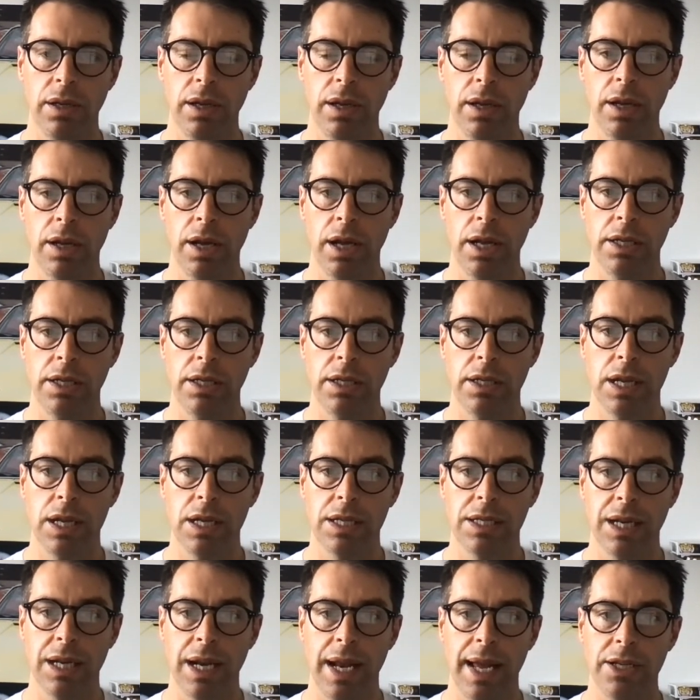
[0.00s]
and
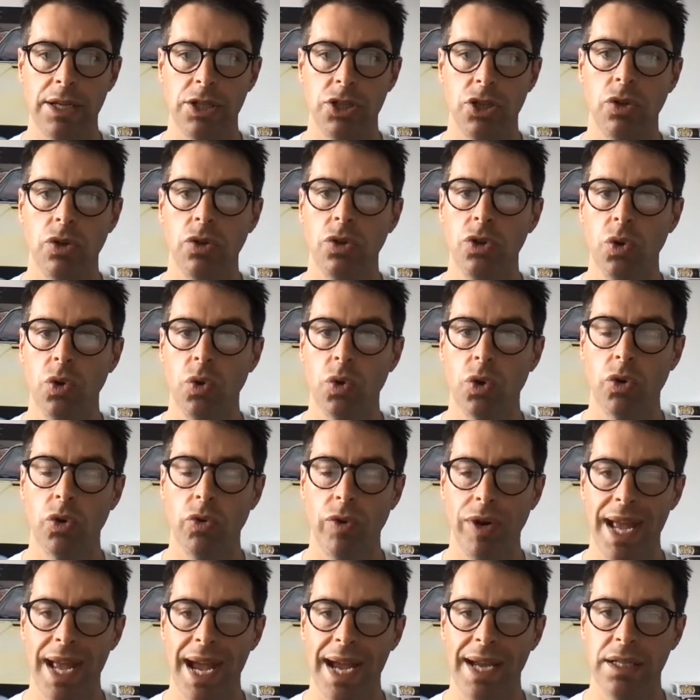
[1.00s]
select your
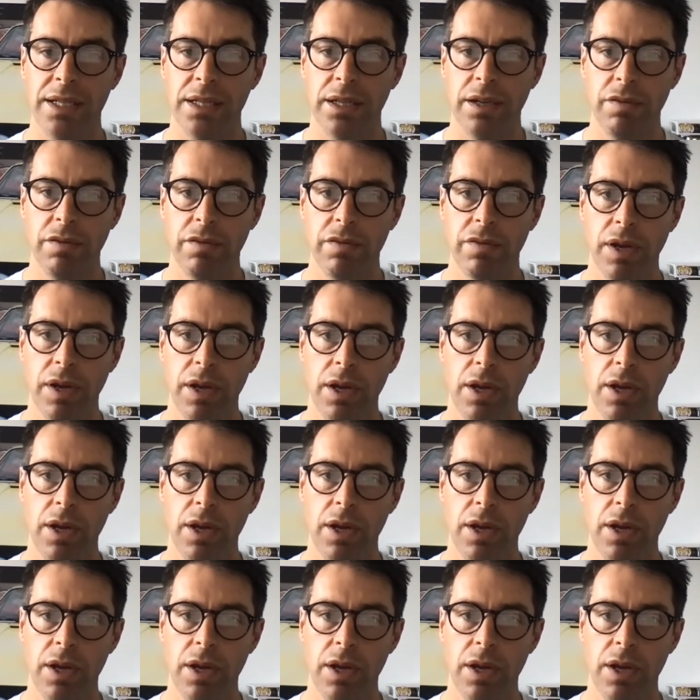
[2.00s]
creative,